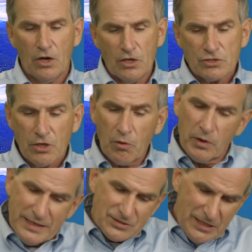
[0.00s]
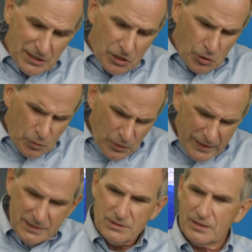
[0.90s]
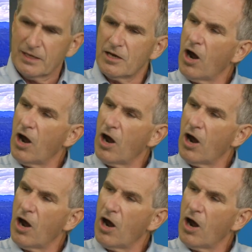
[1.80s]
So it's increasing